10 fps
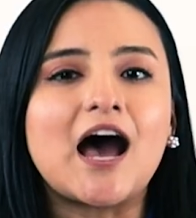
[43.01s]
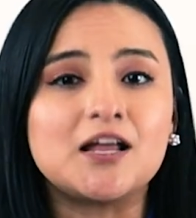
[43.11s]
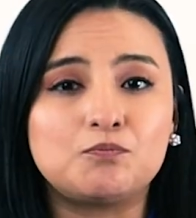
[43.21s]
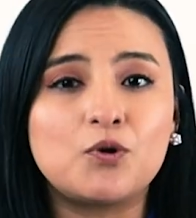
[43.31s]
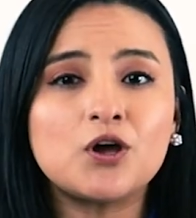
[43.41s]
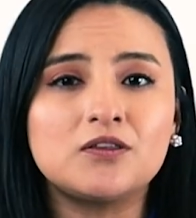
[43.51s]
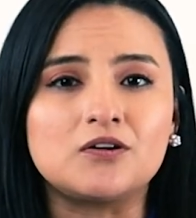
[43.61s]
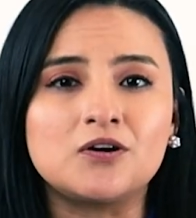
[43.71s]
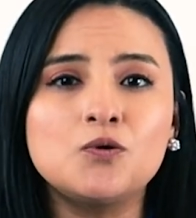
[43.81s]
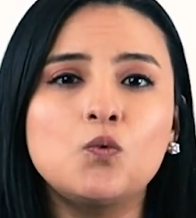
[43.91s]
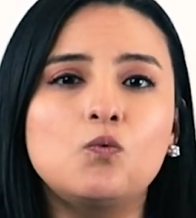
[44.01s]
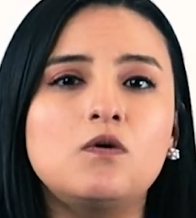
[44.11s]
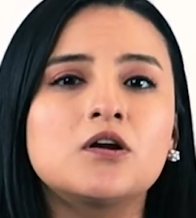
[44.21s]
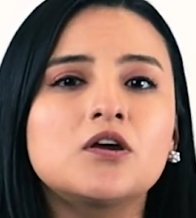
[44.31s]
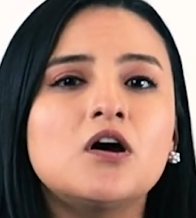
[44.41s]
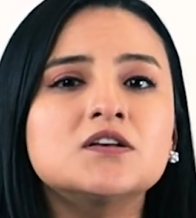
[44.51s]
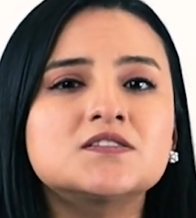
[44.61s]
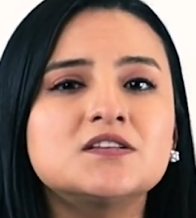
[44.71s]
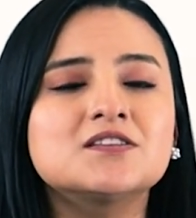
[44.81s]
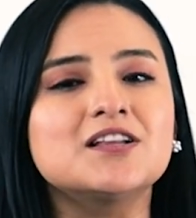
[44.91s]
At Brother, we're
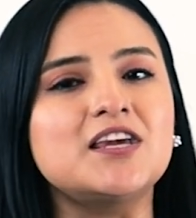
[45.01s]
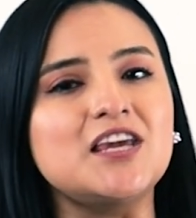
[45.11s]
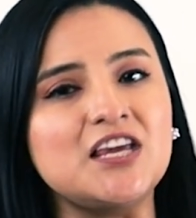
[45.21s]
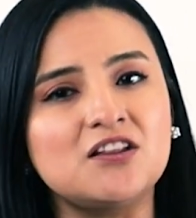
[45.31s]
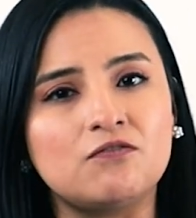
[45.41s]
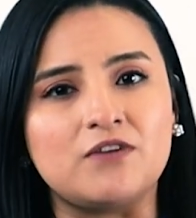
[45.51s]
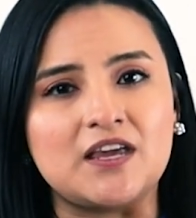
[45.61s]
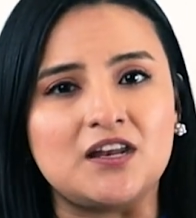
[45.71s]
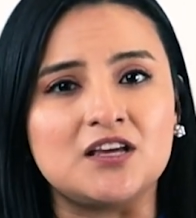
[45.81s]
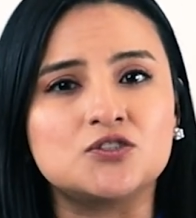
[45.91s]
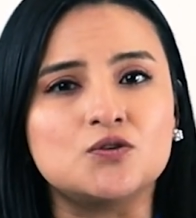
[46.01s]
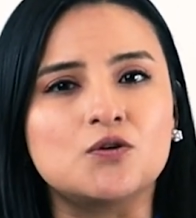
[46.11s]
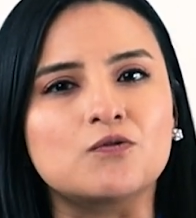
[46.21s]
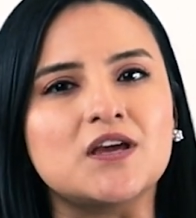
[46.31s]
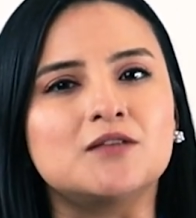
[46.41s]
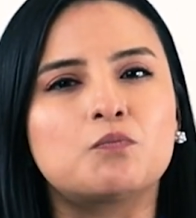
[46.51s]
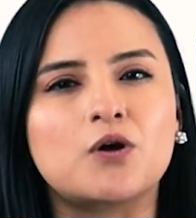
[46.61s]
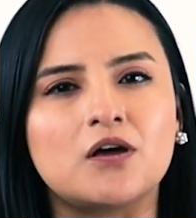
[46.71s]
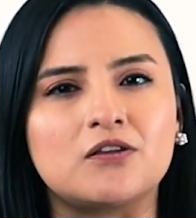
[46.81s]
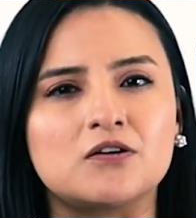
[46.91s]
constantly innovating to create
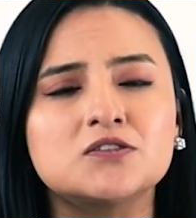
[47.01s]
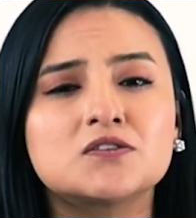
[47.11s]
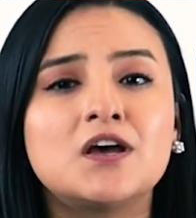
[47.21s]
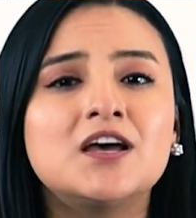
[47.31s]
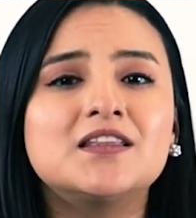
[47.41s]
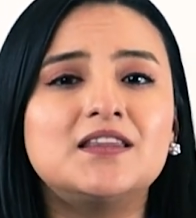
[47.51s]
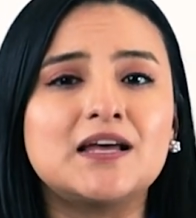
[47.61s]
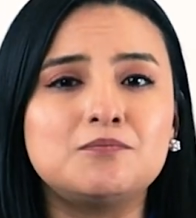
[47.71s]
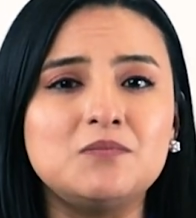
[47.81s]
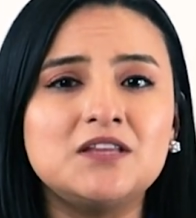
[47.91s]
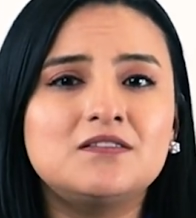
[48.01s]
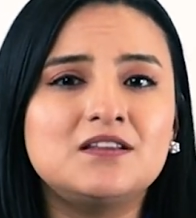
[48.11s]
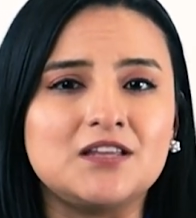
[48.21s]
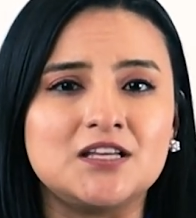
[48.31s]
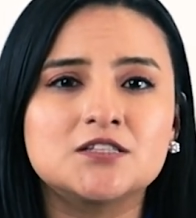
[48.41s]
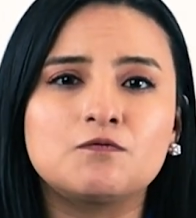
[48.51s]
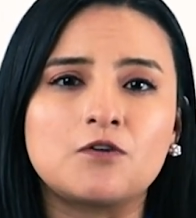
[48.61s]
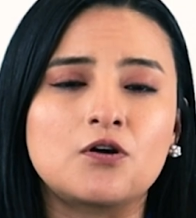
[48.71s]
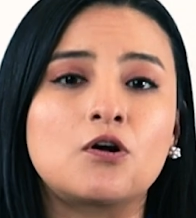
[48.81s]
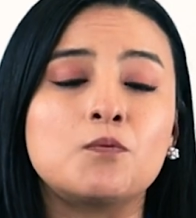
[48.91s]
products that meet the needs
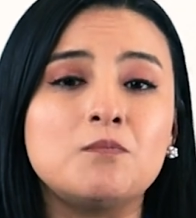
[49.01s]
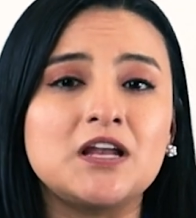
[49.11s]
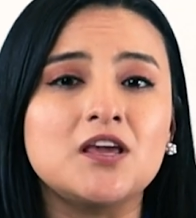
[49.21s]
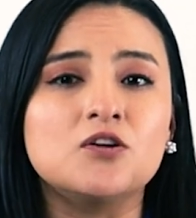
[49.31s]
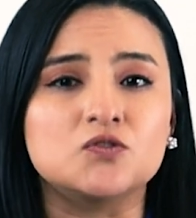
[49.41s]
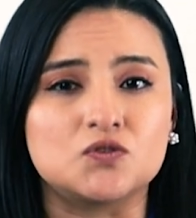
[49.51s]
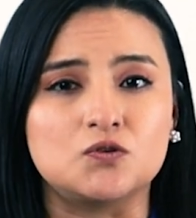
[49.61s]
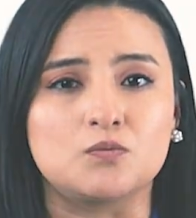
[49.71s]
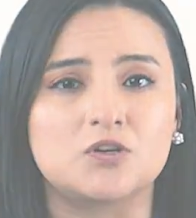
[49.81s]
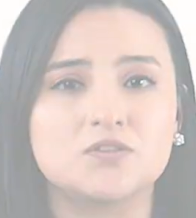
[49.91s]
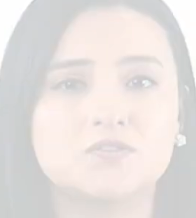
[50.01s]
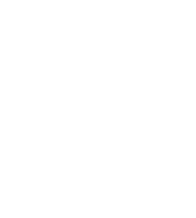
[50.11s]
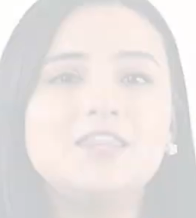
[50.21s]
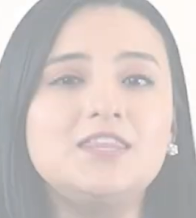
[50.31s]
for our many consumers.